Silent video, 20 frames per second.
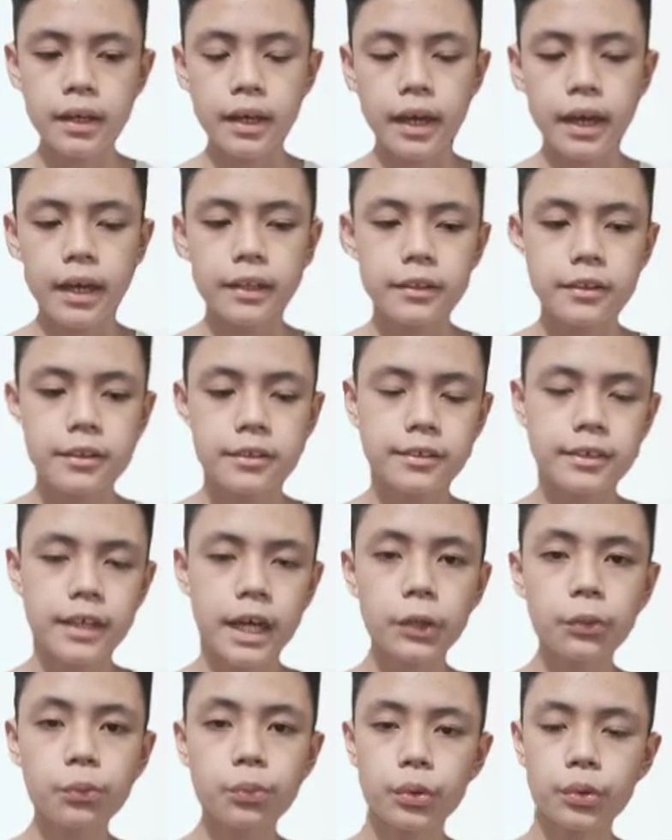And these
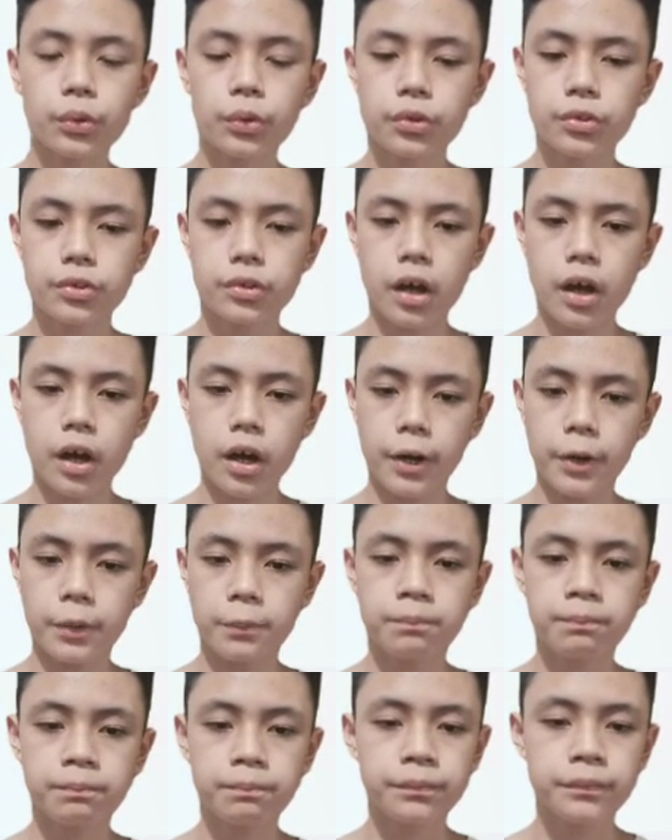said rules
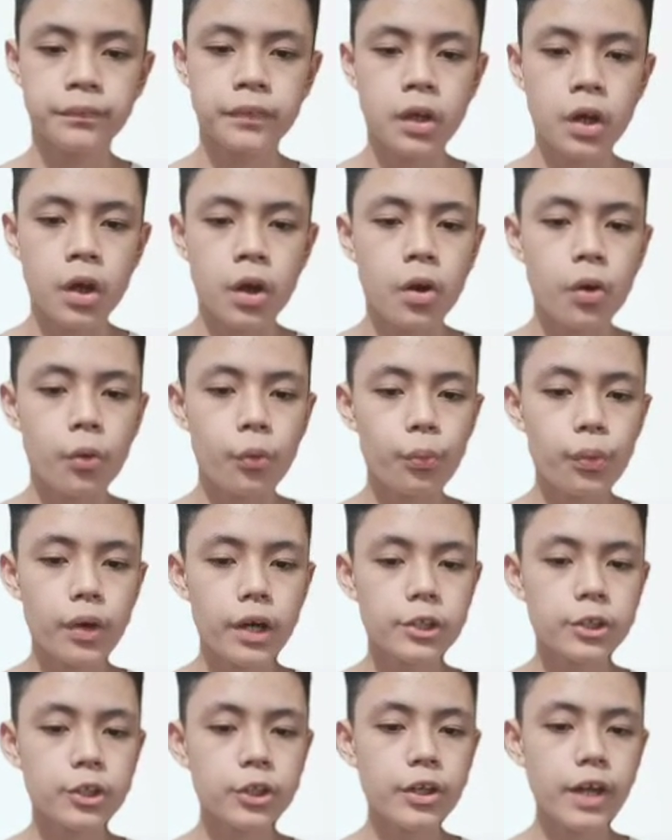are:
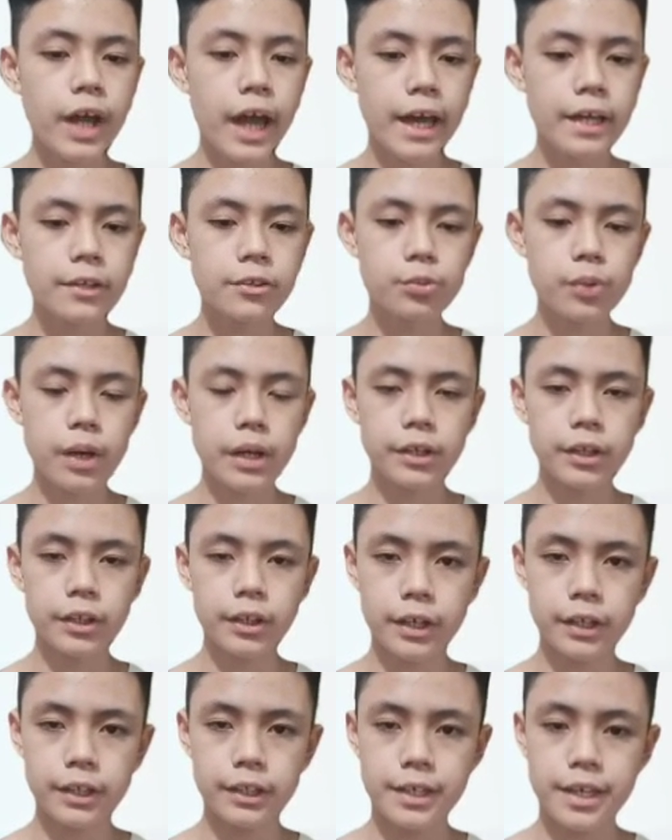wash your hands
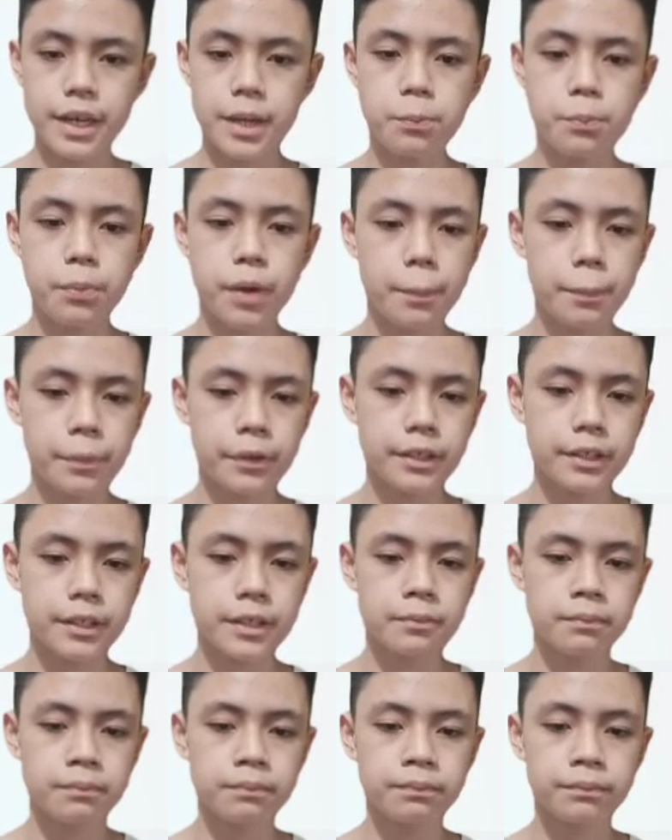regularly and
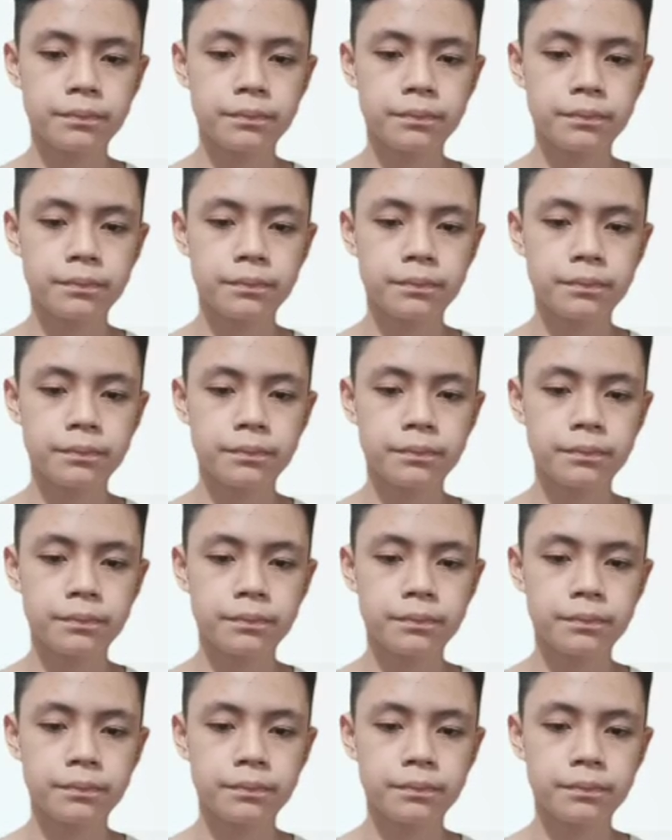properly.